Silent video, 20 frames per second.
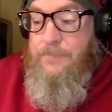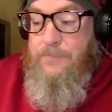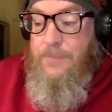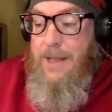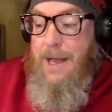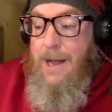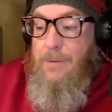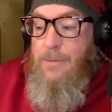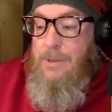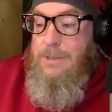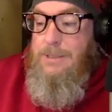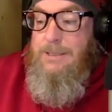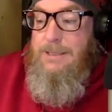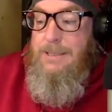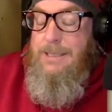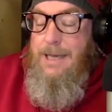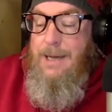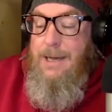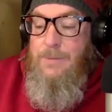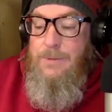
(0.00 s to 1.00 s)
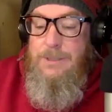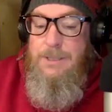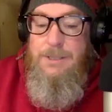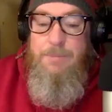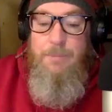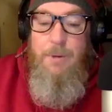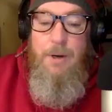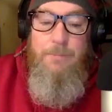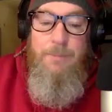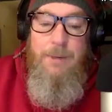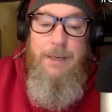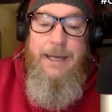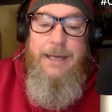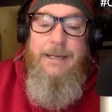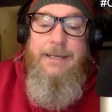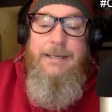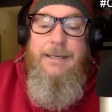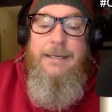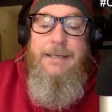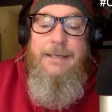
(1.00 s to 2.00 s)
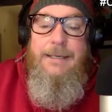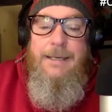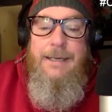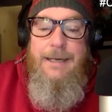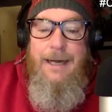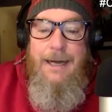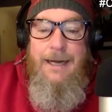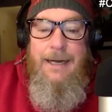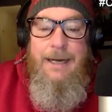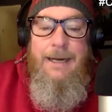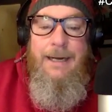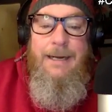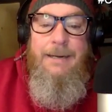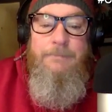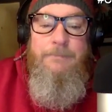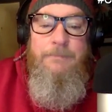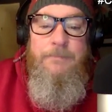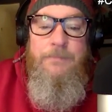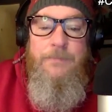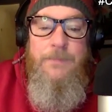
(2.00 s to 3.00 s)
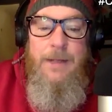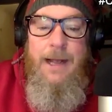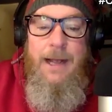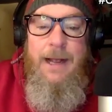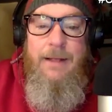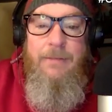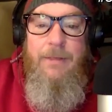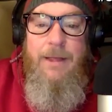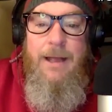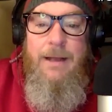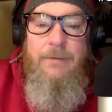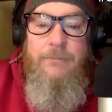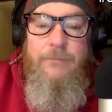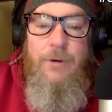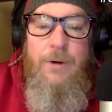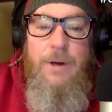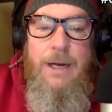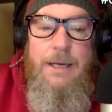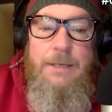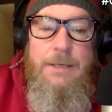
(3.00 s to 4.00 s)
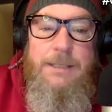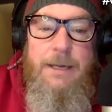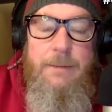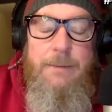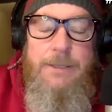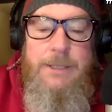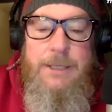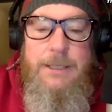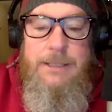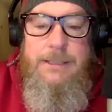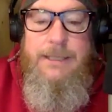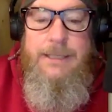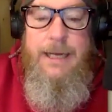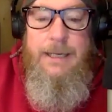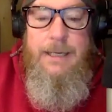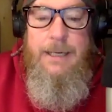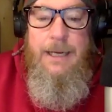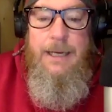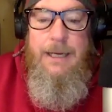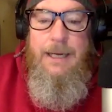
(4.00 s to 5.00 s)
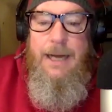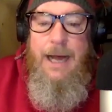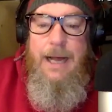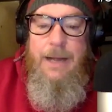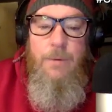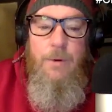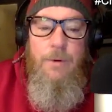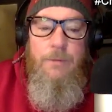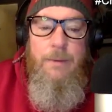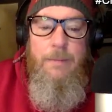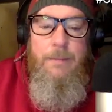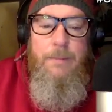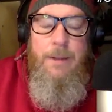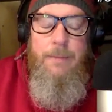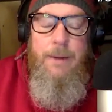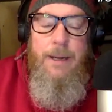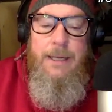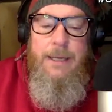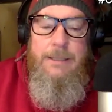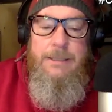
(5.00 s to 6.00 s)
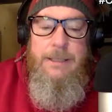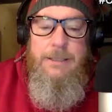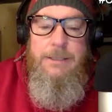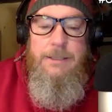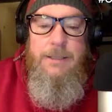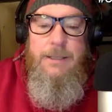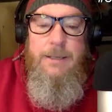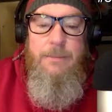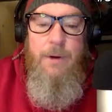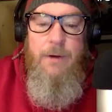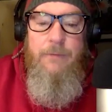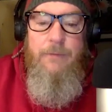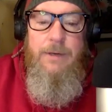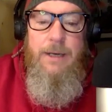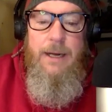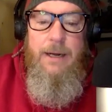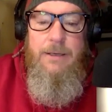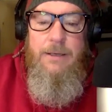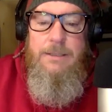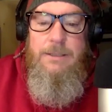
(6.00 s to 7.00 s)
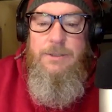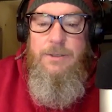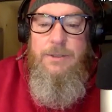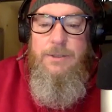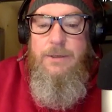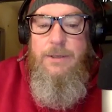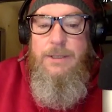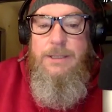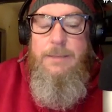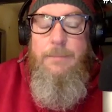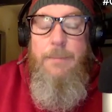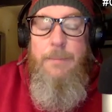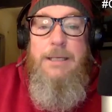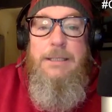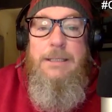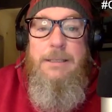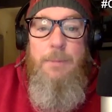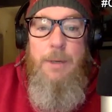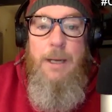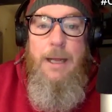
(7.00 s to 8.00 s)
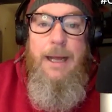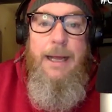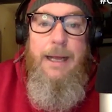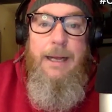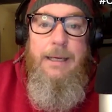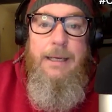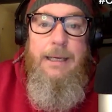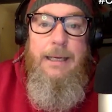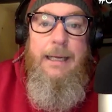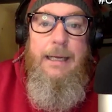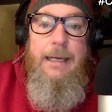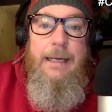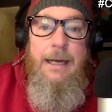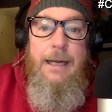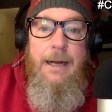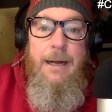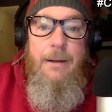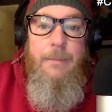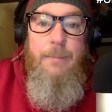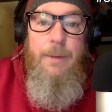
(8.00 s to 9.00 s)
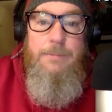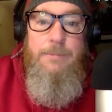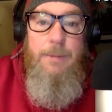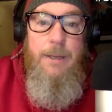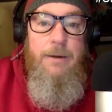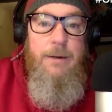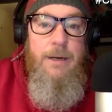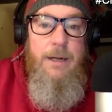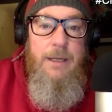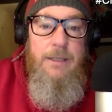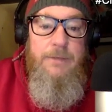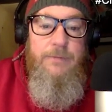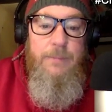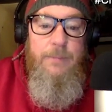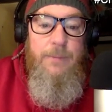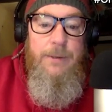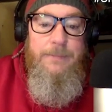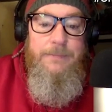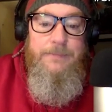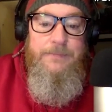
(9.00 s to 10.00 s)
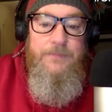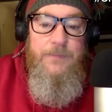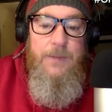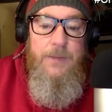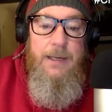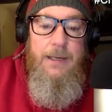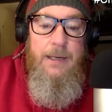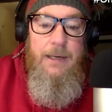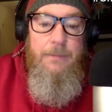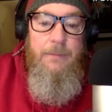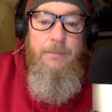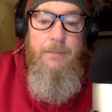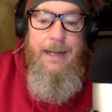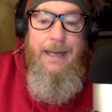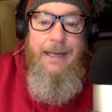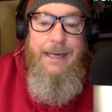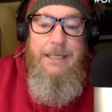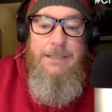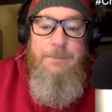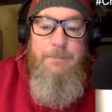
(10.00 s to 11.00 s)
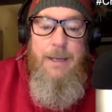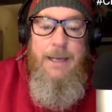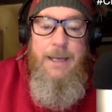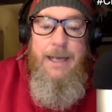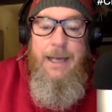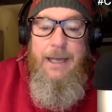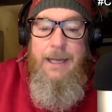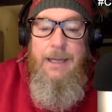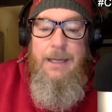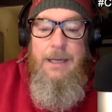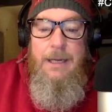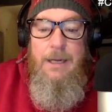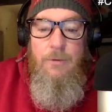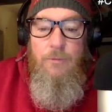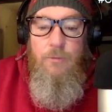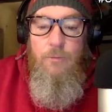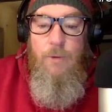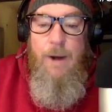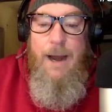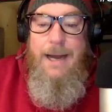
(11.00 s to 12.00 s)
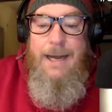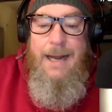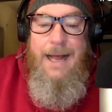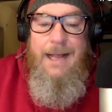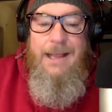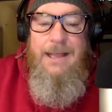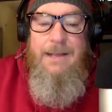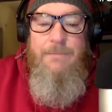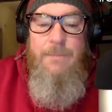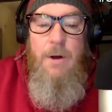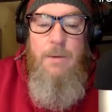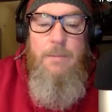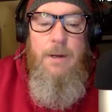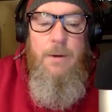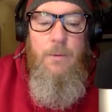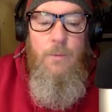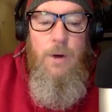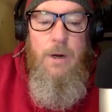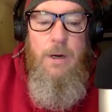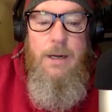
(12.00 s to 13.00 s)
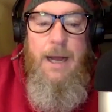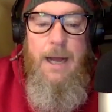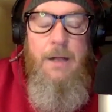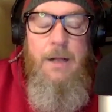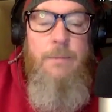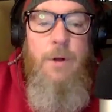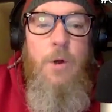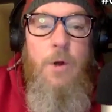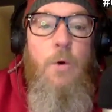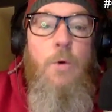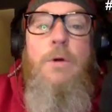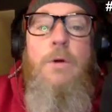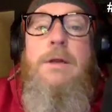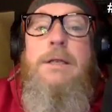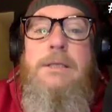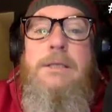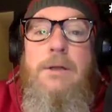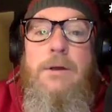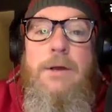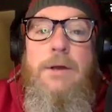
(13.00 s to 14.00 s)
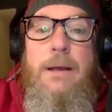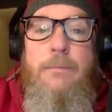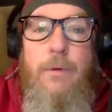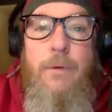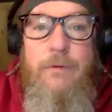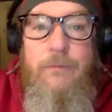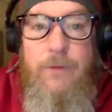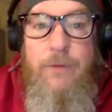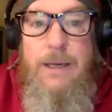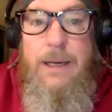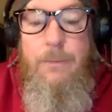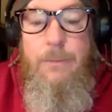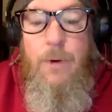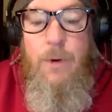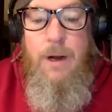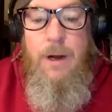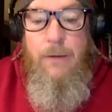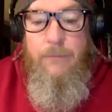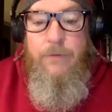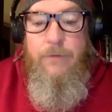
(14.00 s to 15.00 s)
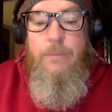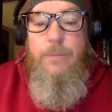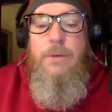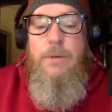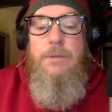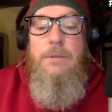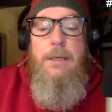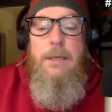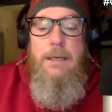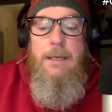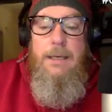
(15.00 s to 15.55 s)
That was a smart play. And then for Ohio State, Michigan State, I will repeat my contention that Marvin Harrison Jr. is the best player in college football. And he's peaking right at the moment where Kyle McCord is feeling more comfortable,